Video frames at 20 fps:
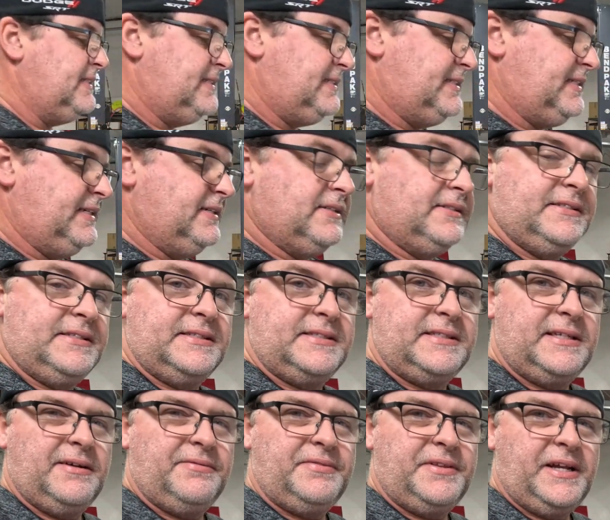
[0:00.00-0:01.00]
and seals and
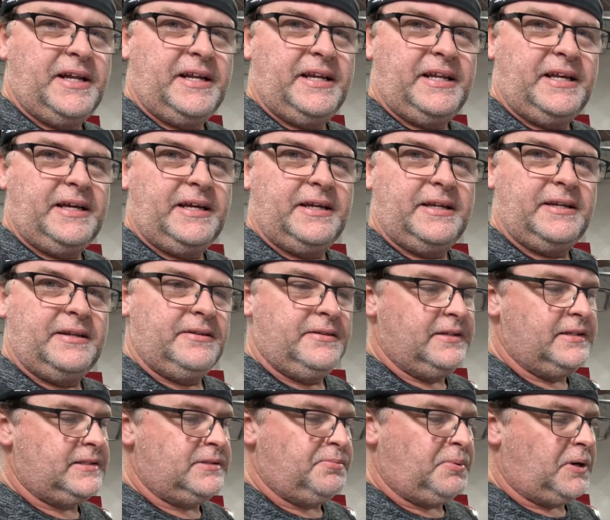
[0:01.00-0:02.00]
stuff that I need,
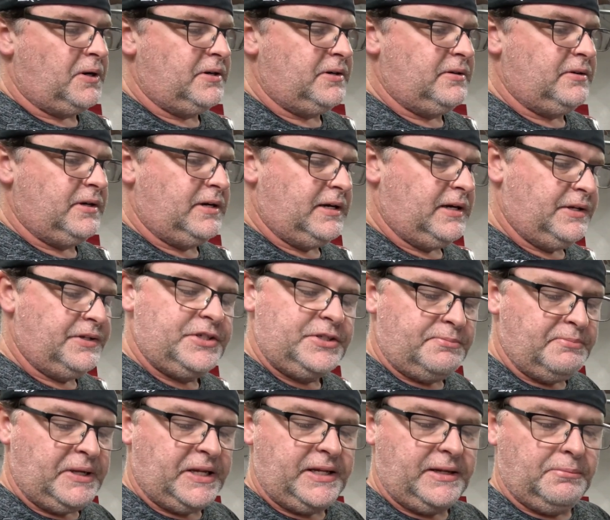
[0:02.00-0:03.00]
this part
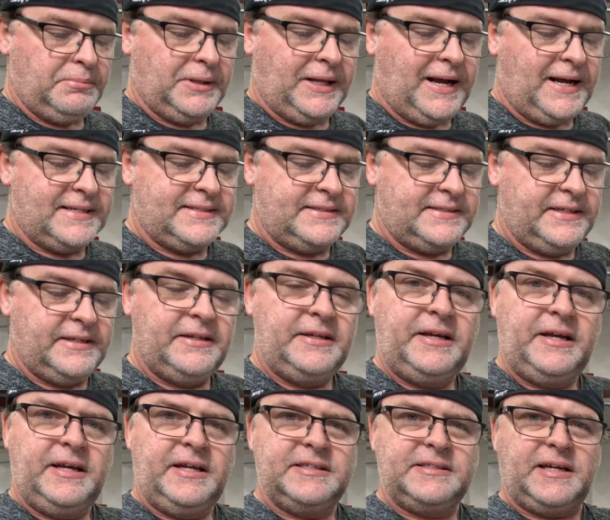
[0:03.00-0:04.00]
just media blasted.
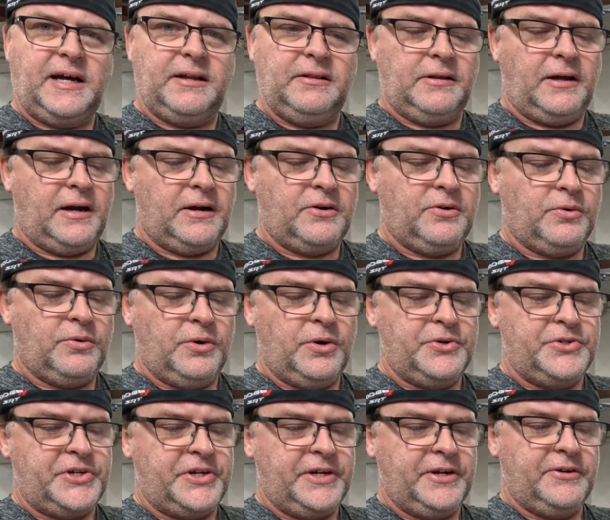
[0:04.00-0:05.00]
It's got a lot of
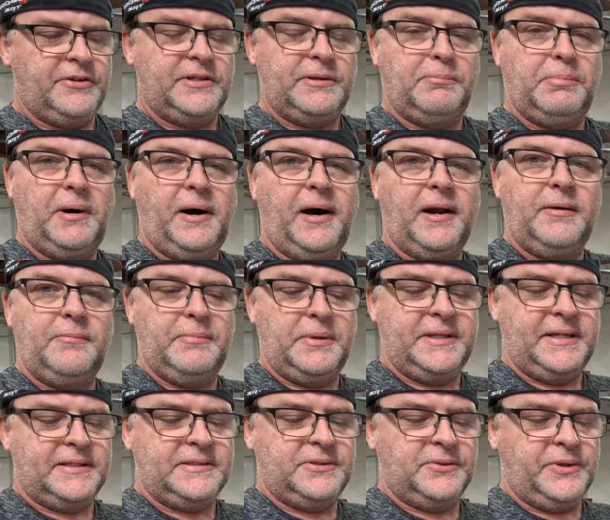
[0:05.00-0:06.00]
corrosion here at the bottom,
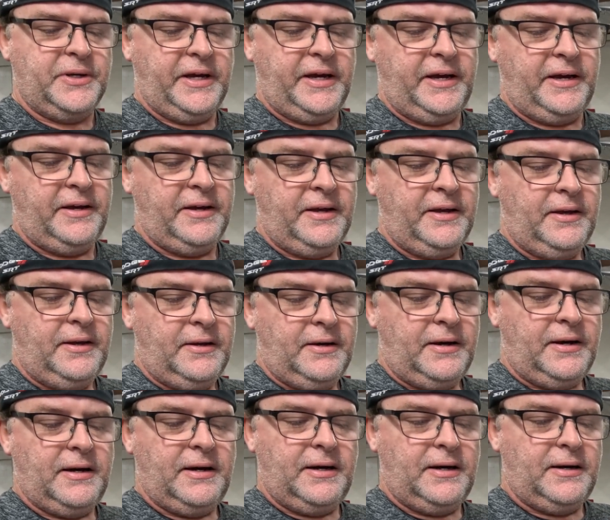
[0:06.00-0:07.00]
but that's okay.
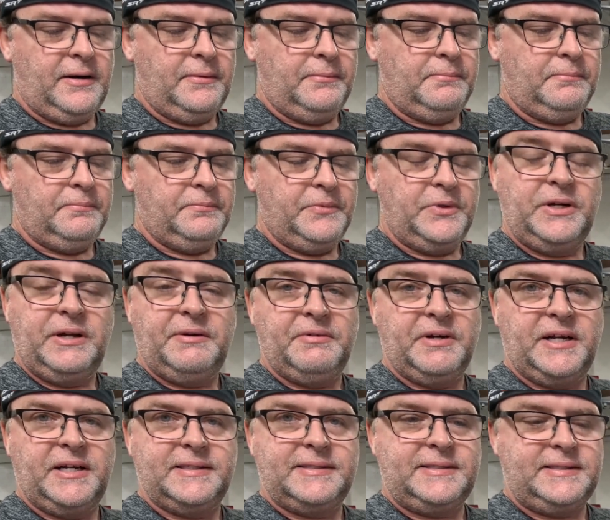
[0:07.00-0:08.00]
You're never
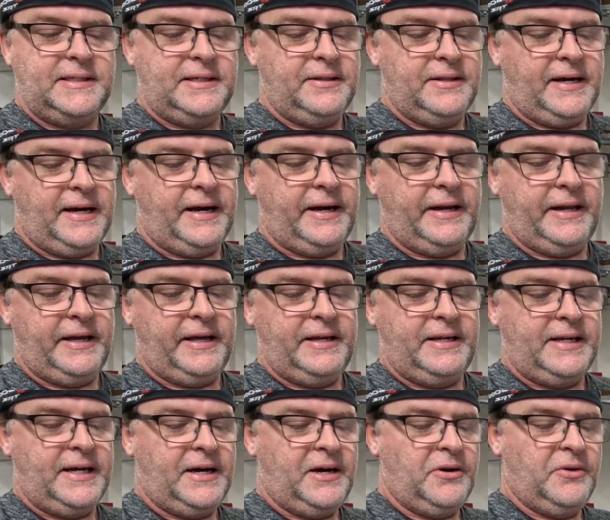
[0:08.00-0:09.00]
gonna see that.
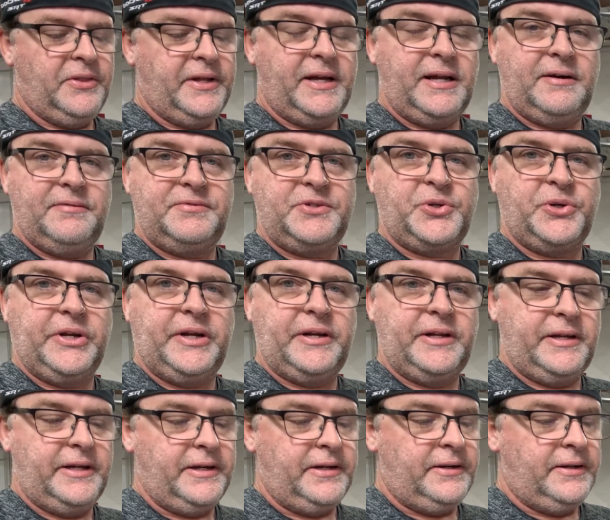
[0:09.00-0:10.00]
And now that I've
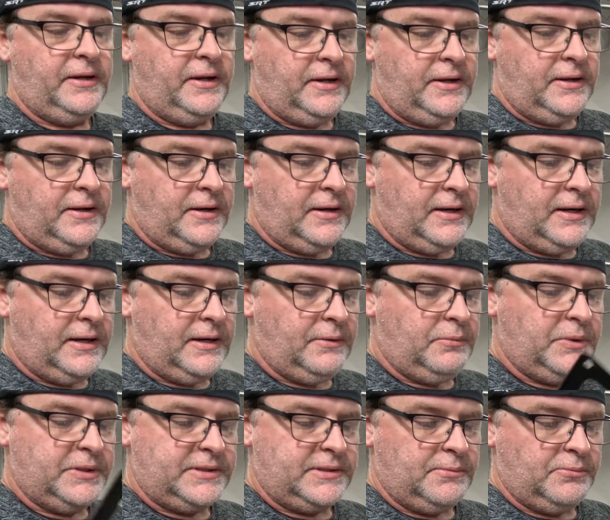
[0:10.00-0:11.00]
treated it
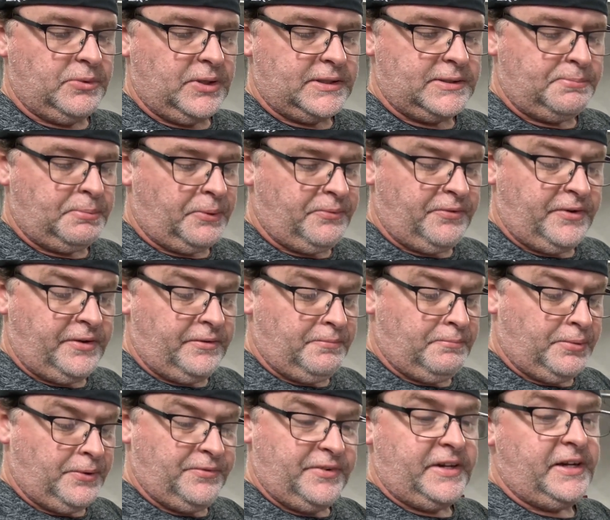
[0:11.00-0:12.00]
with some rust
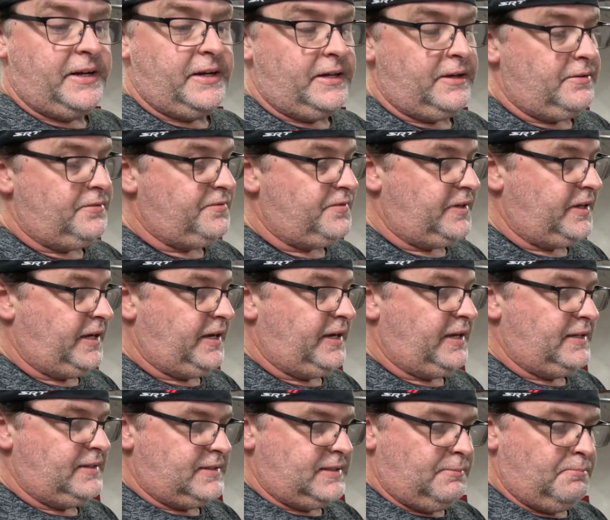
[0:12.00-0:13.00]
preventative
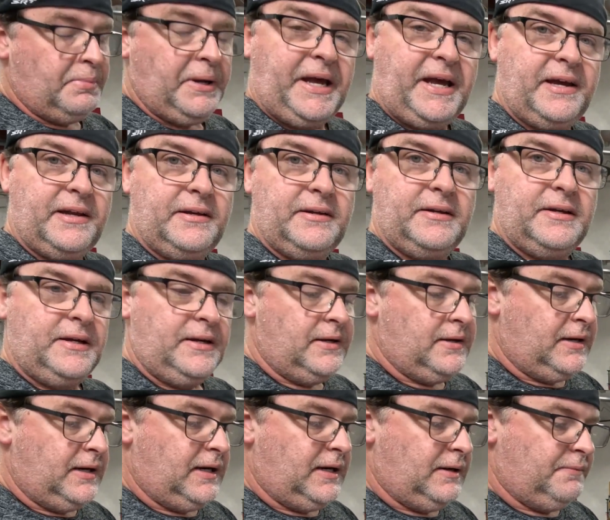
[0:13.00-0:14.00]
and some paint,
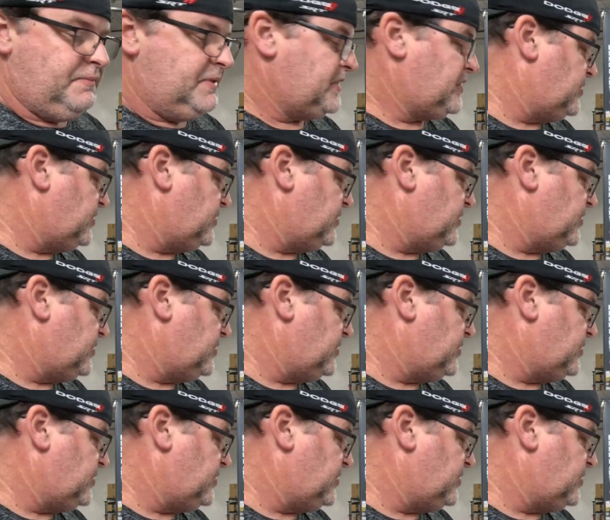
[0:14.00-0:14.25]
this